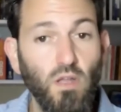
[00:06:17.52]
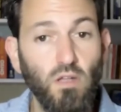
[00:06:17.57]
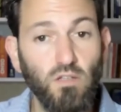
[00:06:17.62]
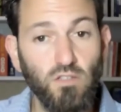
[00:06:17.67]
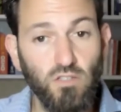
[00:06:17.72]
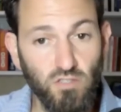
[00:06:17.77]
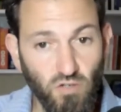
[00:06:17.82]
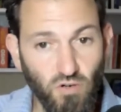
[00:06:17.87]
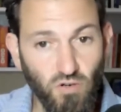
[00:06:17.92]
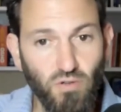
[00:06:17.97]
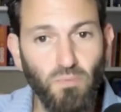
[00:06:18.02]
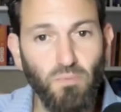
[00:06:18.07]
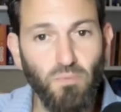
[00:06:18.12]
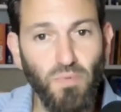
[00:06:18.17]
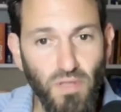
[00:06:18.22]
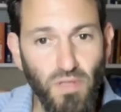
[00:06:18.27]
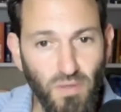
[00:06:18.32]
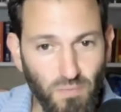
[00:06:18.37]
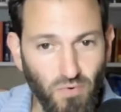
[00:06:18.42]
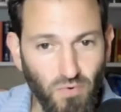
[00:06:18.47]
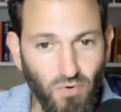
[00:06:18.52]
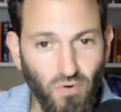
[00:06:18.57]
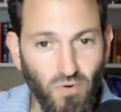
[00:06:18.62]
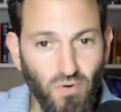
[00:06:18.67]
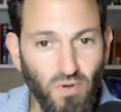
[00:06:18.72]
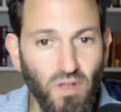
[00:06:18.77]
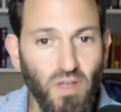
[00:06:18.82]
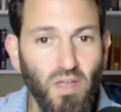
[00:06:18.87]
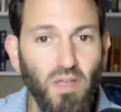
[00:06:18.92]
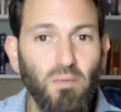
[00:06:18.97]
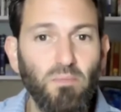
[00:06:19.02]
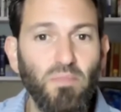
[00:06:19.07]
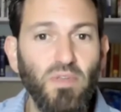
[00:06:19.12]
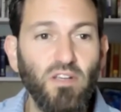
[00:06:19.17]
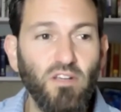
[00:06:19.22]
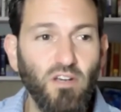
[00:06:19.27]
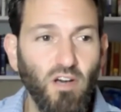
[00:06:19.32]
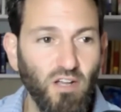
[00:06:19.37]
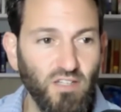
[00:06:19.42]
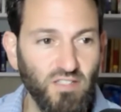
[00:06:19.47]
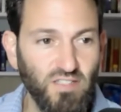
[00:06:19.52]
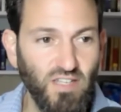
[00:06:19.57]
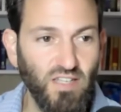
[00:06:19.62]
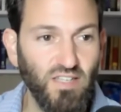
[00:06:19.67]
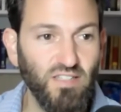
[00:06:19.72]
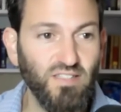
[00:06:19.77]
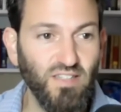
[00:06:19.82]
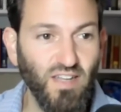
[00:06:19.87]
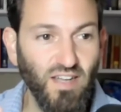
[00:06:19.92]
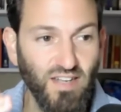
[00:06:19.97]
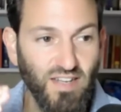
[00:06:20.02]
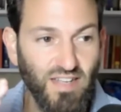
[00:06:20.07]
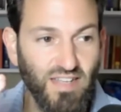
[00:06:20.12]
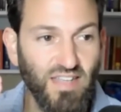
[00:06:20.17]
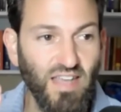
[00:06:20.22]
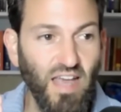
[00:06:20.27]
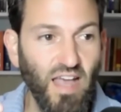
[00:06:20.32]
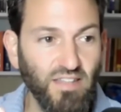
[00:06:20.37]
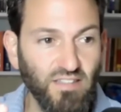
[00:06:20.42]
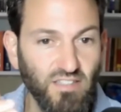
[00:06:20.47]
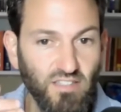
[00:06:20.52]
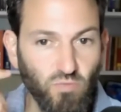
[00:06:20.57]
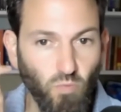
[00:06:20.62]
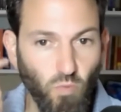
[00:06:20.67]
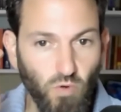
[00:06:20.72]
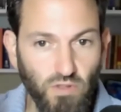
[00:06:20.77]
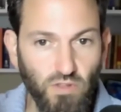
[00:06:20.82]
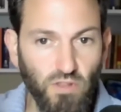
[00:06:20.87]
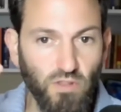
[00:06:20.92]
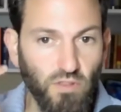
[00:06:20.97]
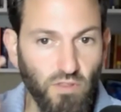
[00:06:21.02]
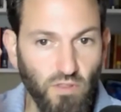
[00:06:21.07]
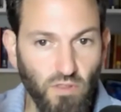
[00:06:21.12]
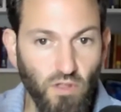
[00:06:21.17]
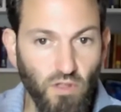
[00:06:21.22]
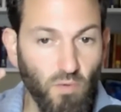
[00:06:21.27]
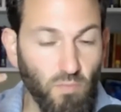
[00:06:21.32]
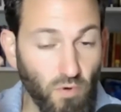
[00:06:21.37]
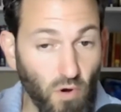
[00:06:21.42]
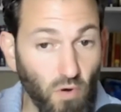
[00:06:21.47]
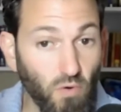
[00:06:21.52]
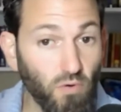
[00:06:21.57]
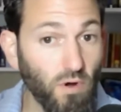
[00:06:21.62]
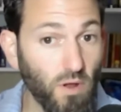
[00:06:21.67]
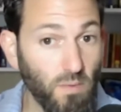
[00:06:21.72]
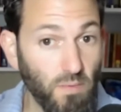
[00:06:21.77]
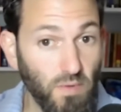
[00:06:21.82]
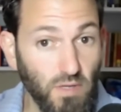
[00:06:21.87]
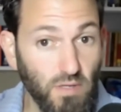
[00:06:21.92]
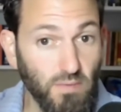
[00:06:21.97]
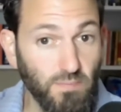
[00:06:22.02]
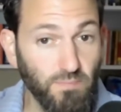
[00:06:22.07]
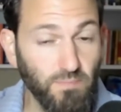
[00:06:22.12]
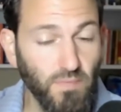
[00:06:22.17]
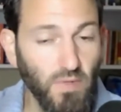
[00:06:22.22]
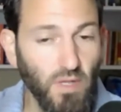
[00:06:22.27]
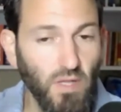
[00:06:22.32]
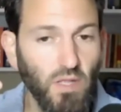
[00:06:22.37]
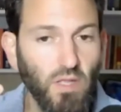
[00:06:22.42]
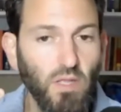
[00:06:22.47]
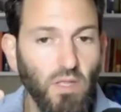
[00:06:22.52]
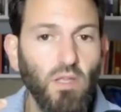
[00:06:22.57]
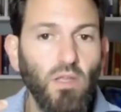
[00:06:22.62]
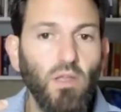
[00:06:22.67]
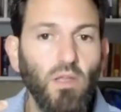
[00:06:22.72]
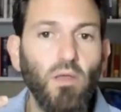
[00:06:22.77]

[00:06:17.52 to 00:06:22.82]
certain people because it's against what they're programming. Right.